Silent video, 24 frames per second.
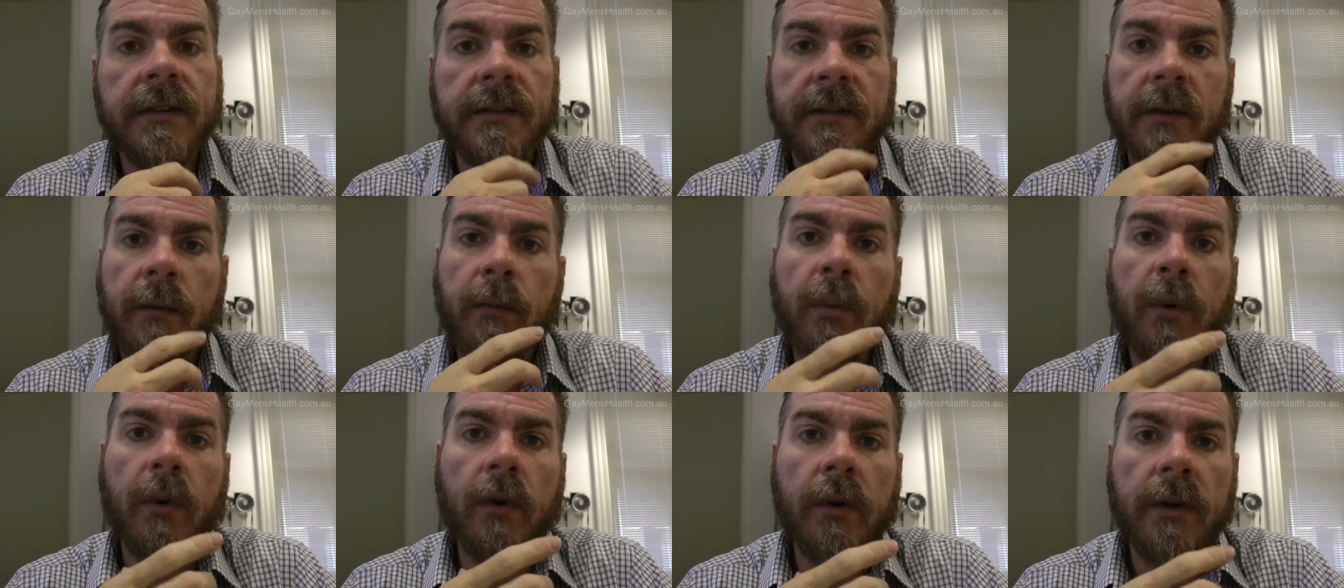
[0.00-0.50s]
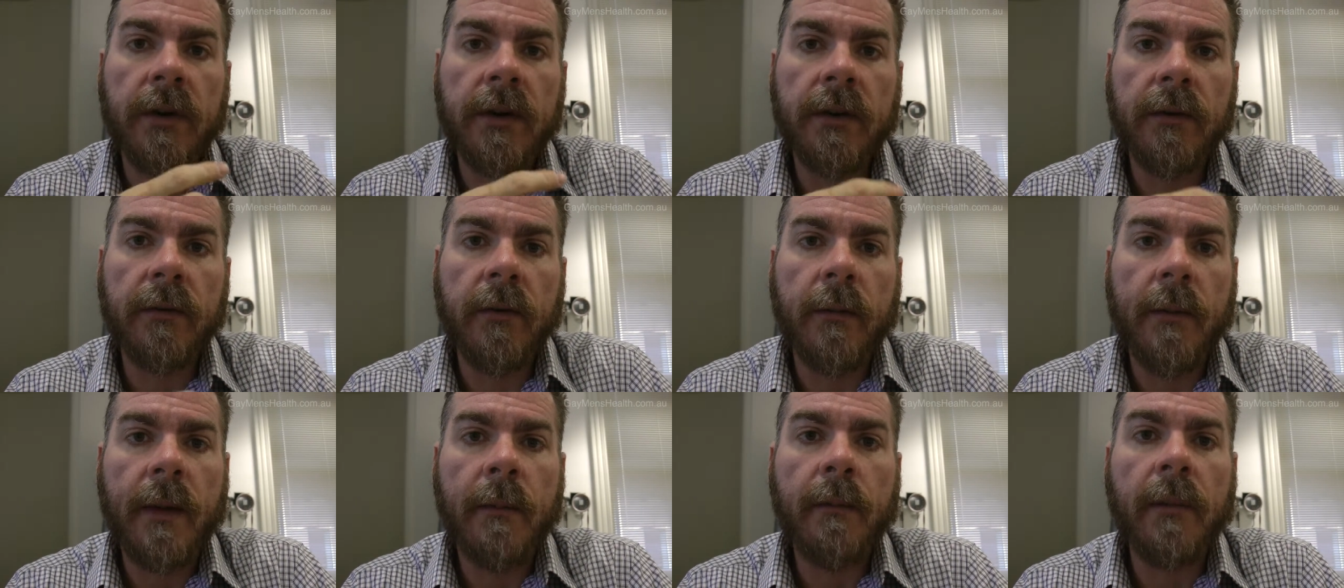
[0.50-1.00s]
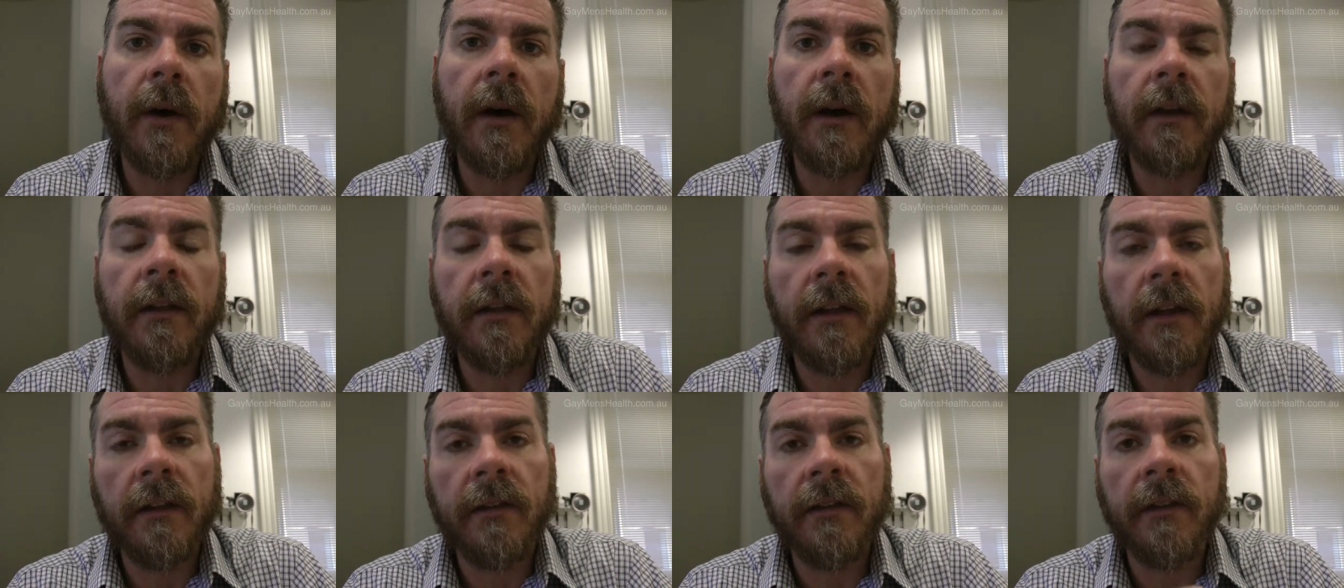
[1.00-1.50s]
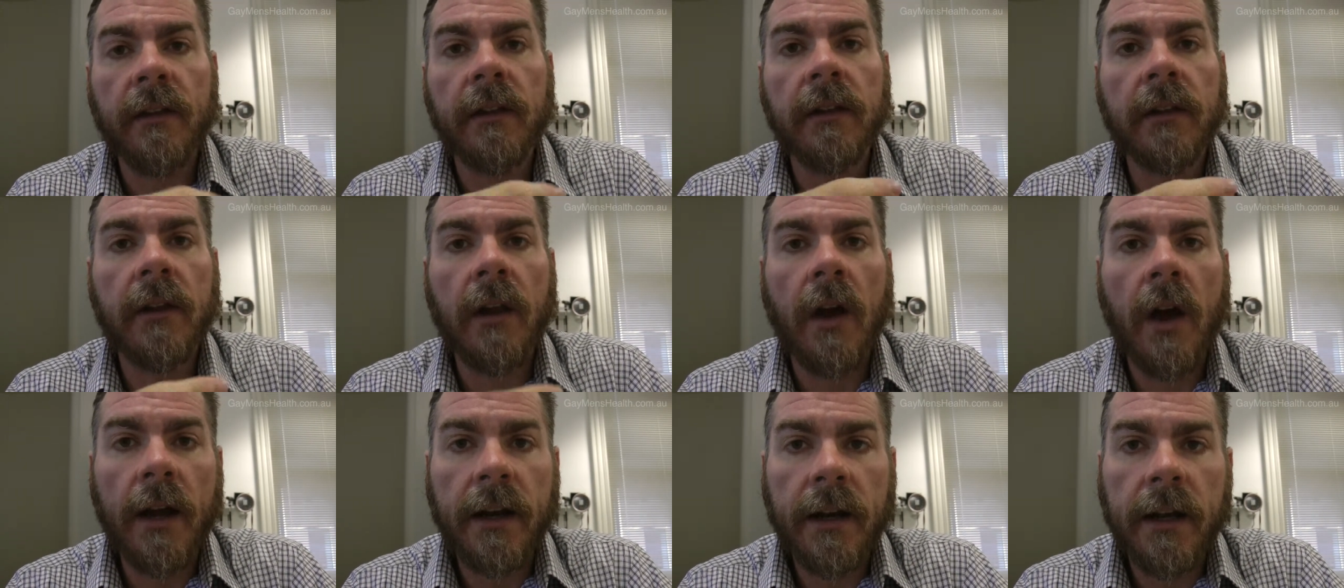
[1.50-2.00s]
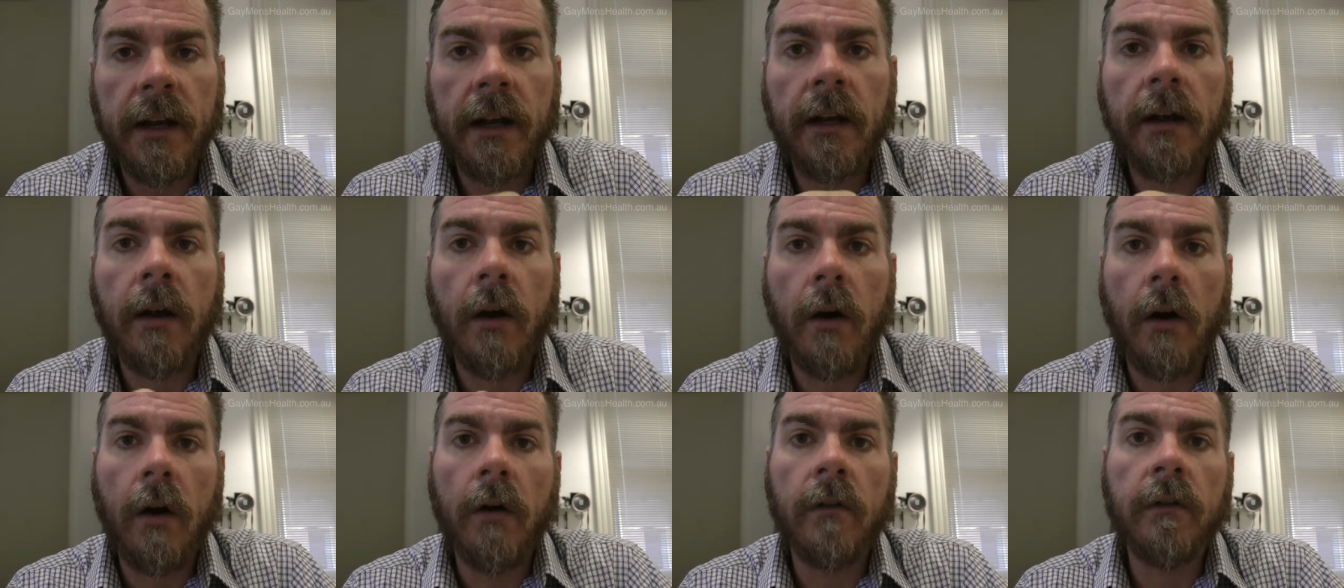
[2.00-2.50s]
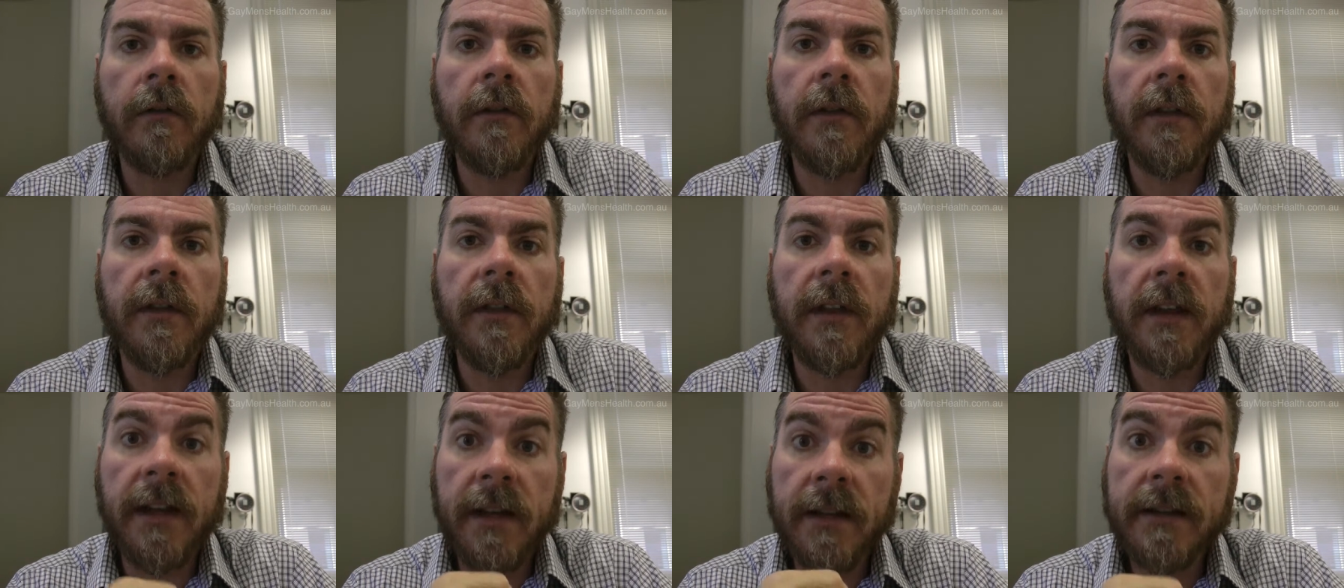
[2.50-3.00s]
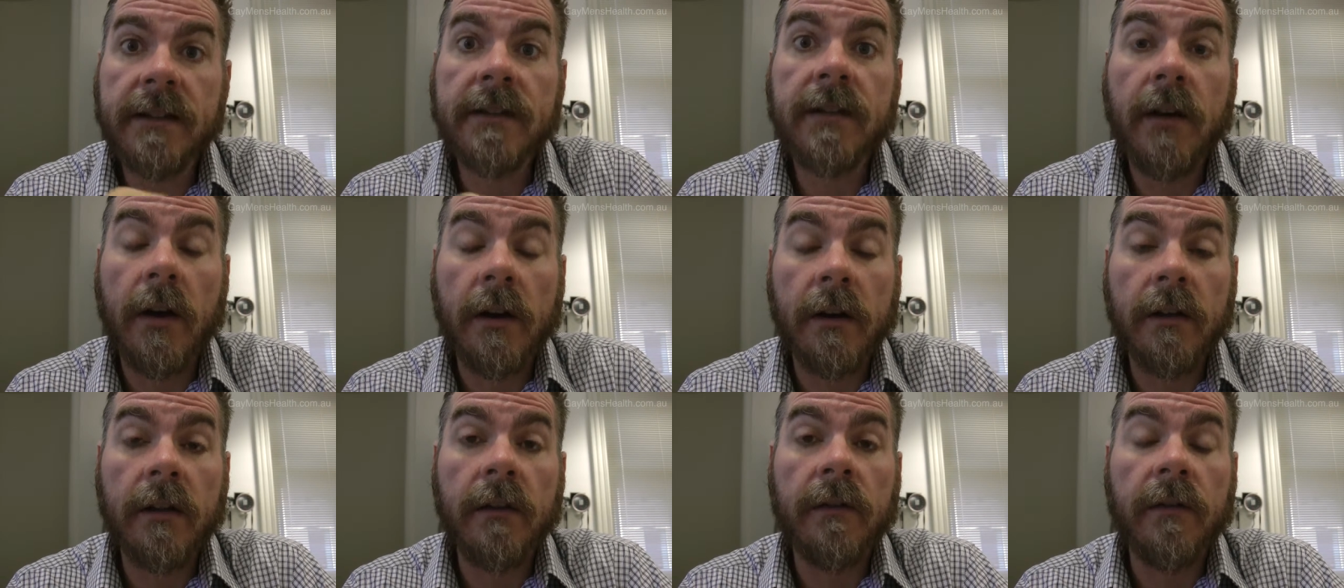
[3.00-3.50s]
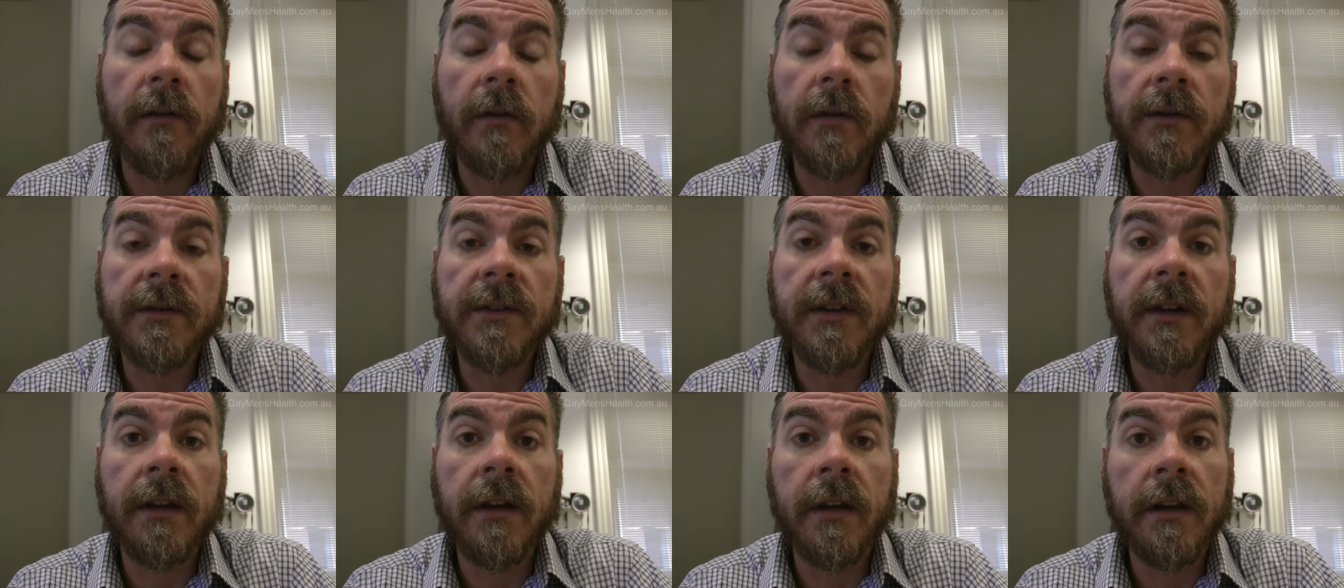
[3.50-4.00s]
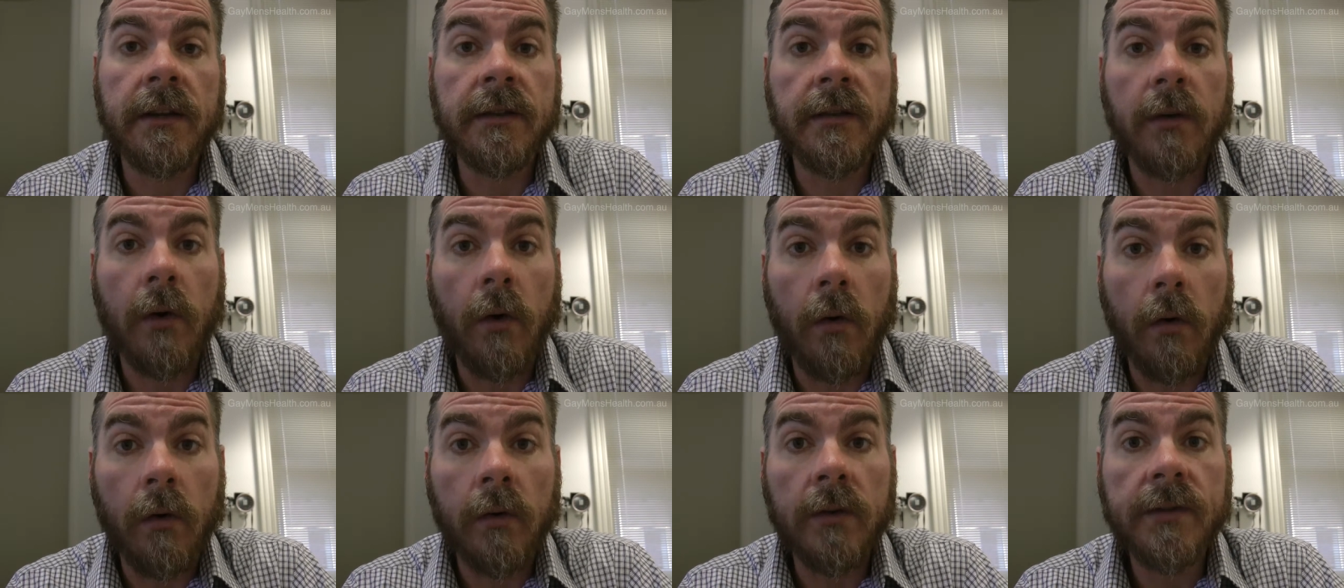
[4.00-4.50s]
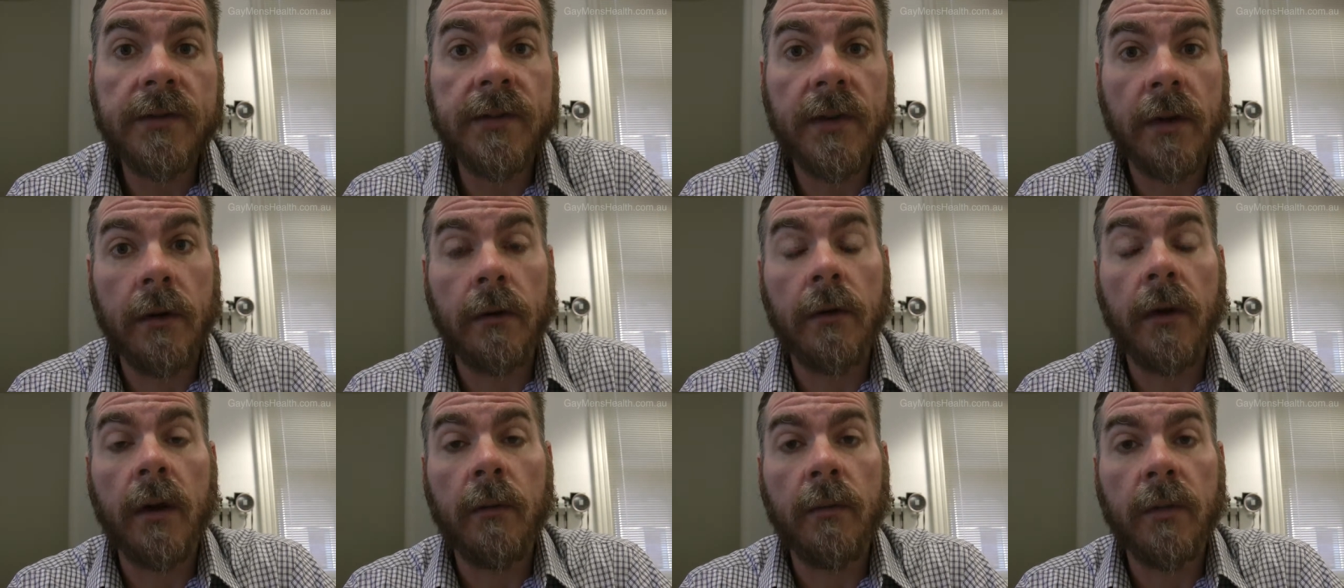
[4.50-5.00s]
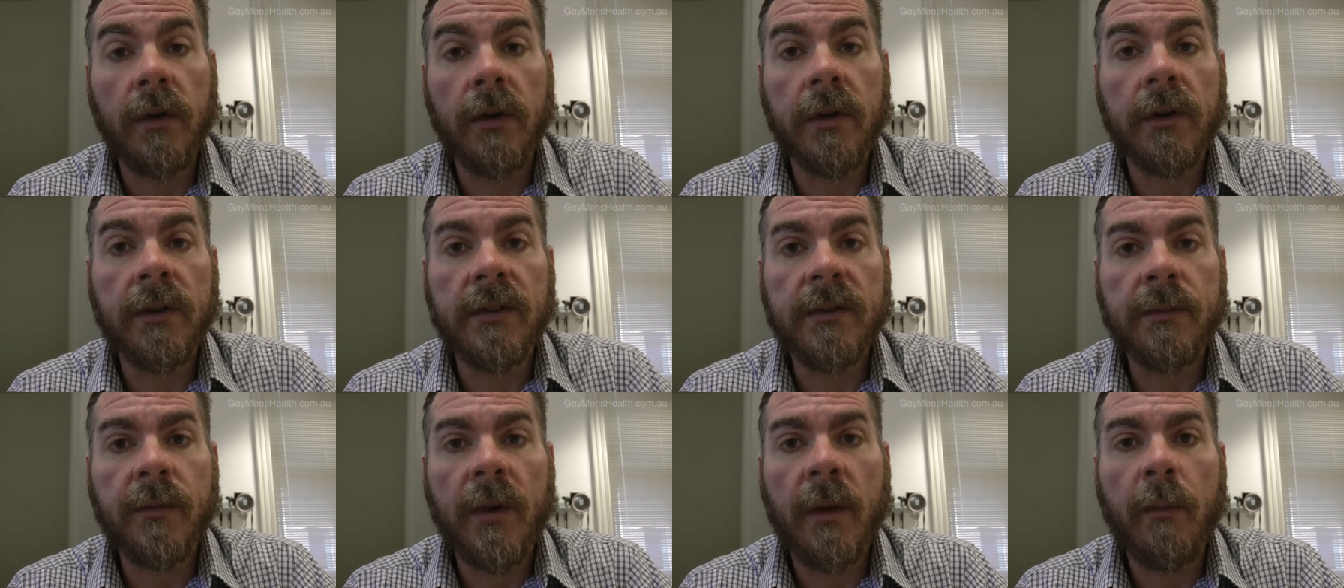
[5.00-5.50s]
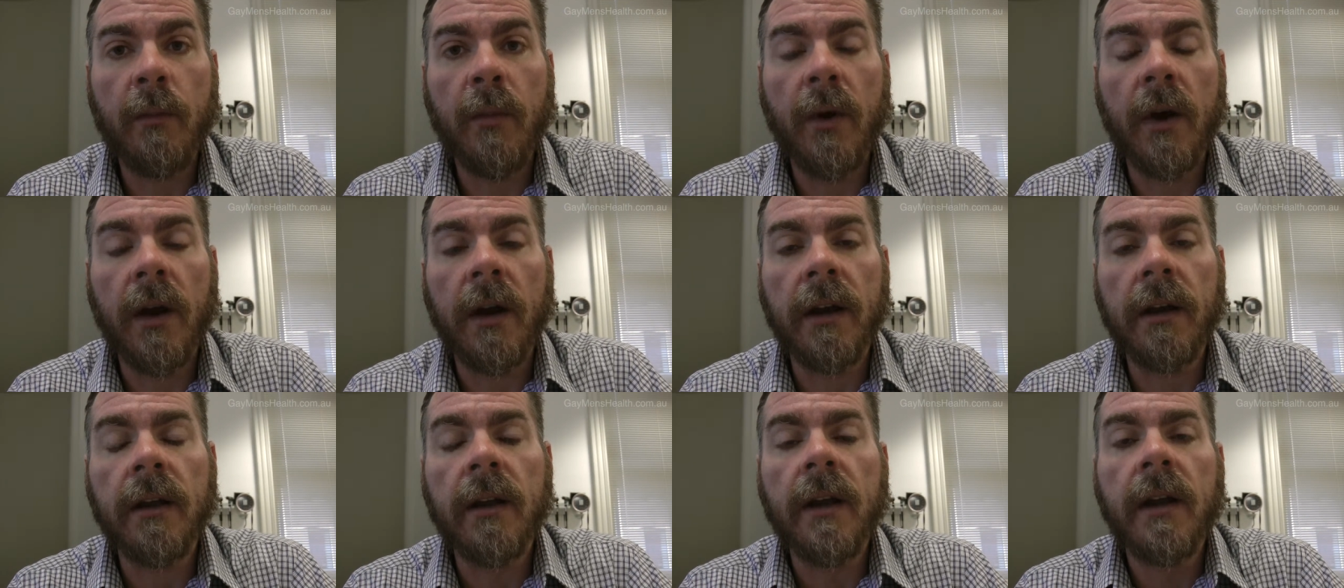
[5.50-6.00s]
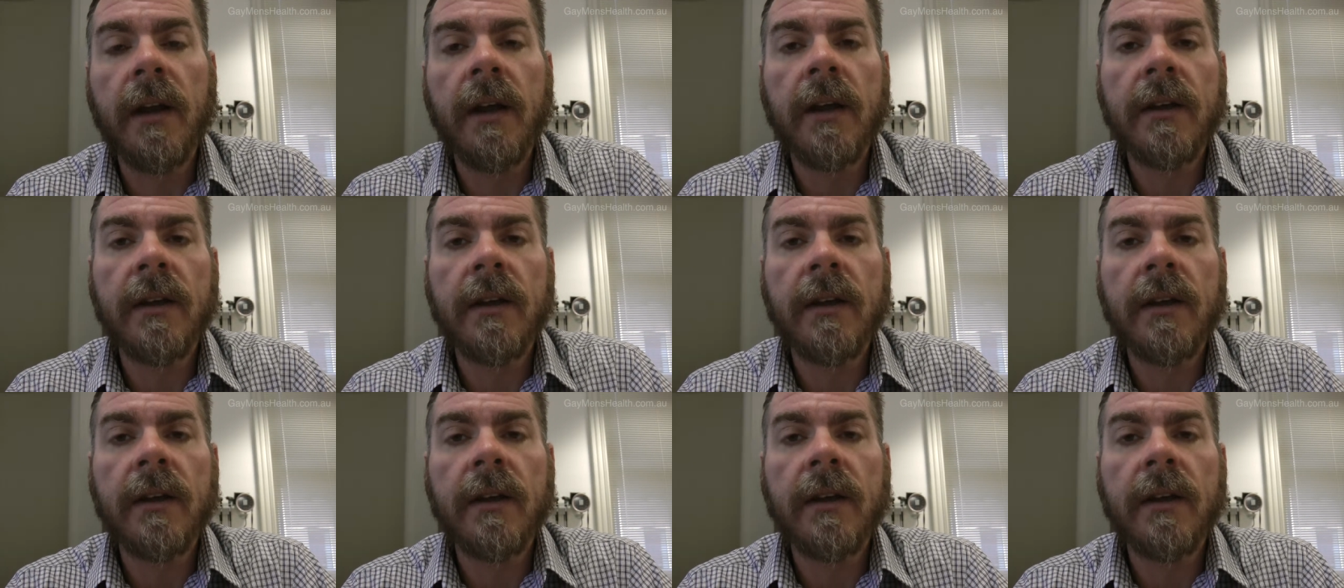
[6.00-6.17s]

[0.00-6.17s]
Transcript: it's important to remember that the lining of the inside of the foreskin is also a mucous membrane.